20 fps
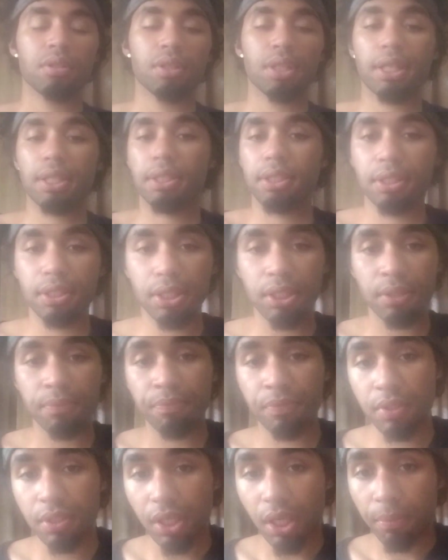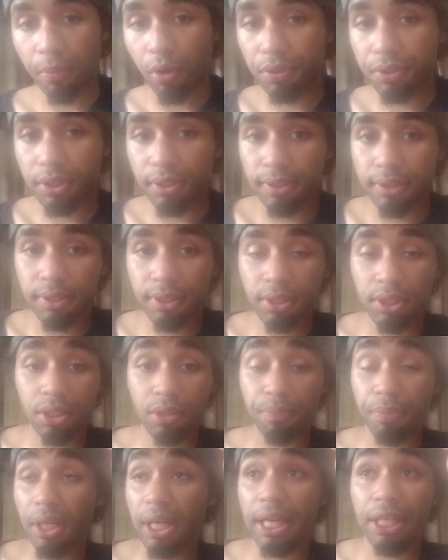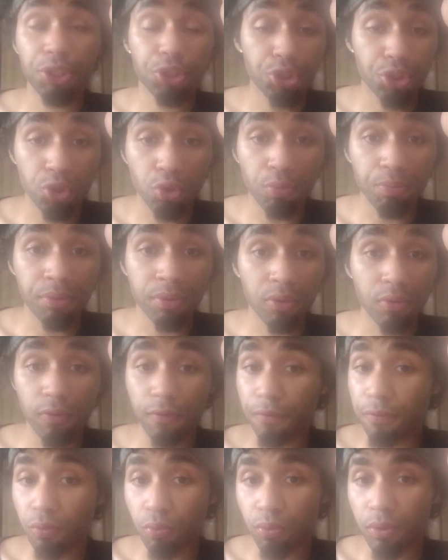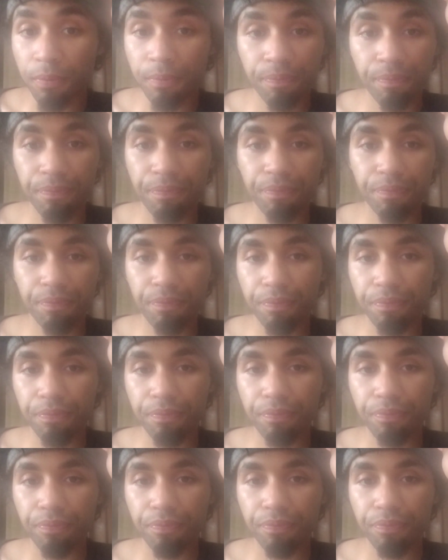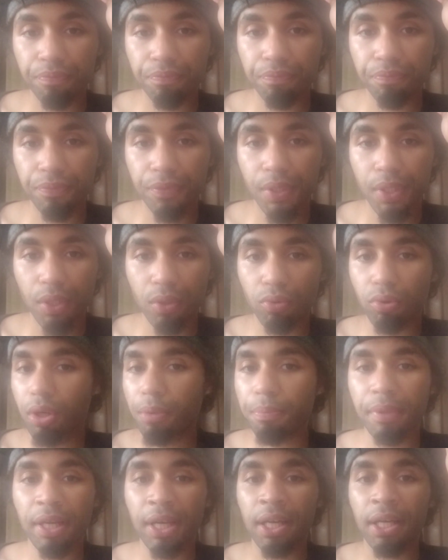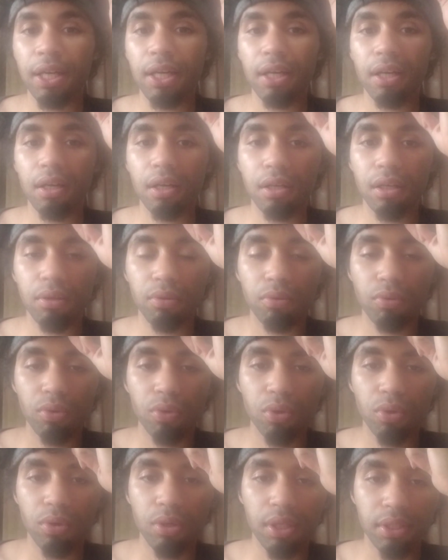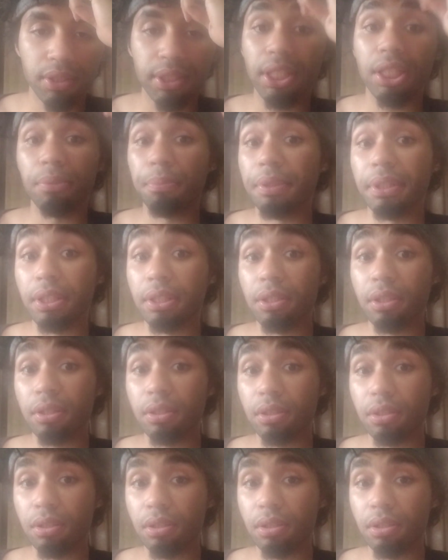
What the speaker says: Like I said, I'm autistic, but I ain't stupid or fool. Or I'm not a demon.